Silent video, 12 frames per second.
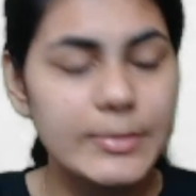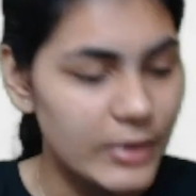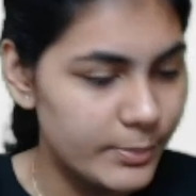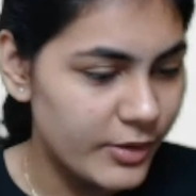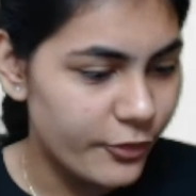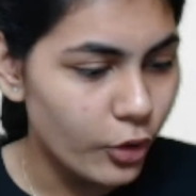
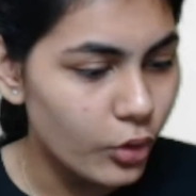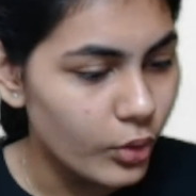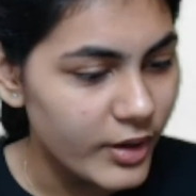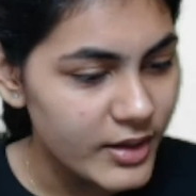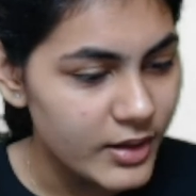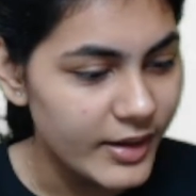But before
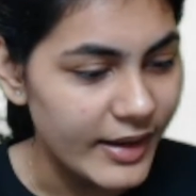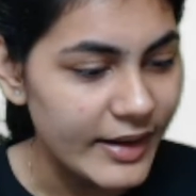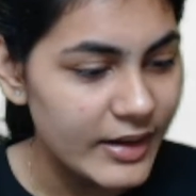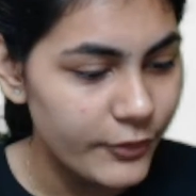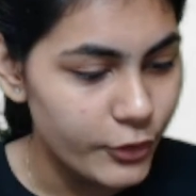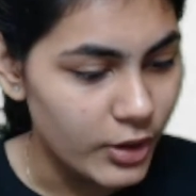going
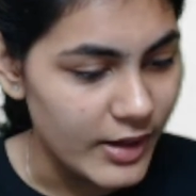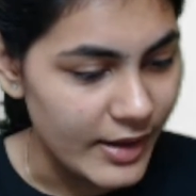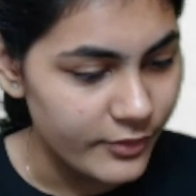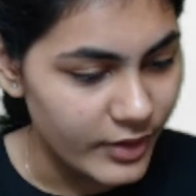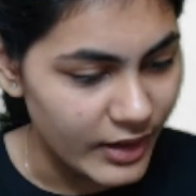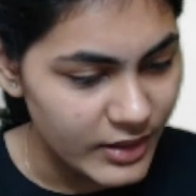ahead, if you all
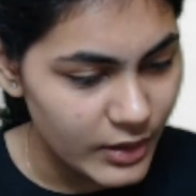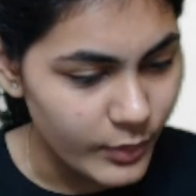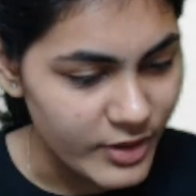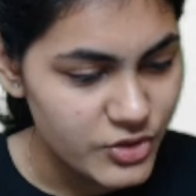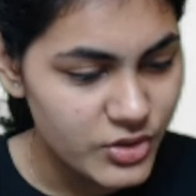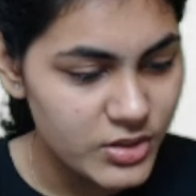have any
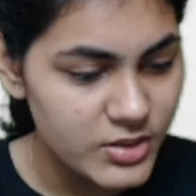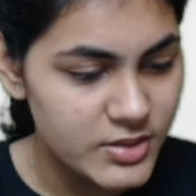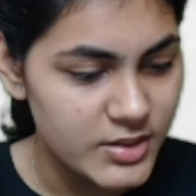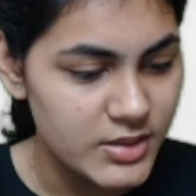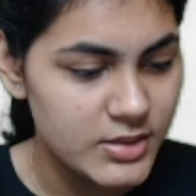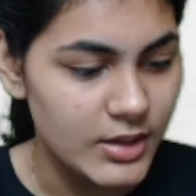
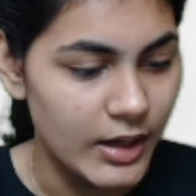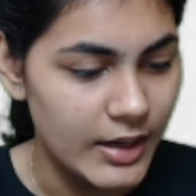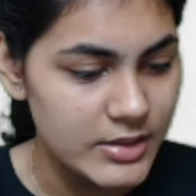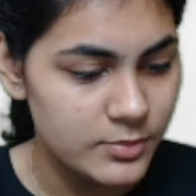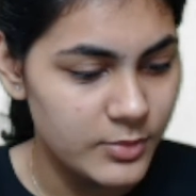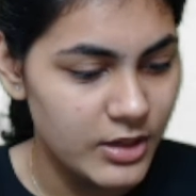questions, just
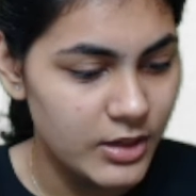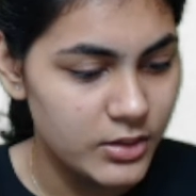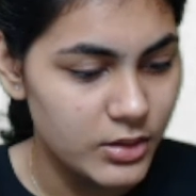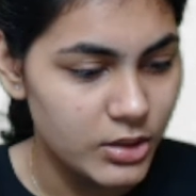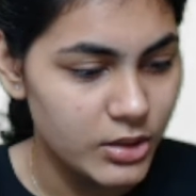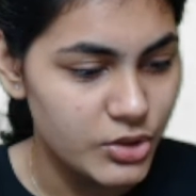ask me
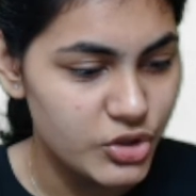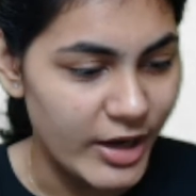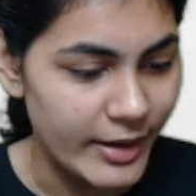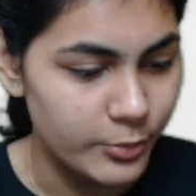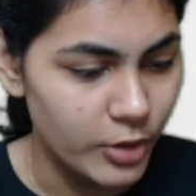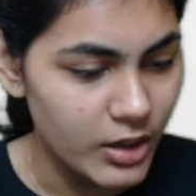in the
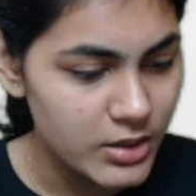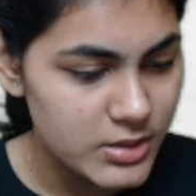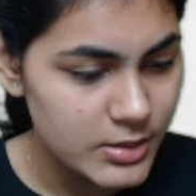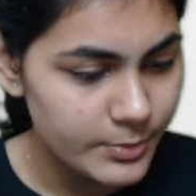chat box.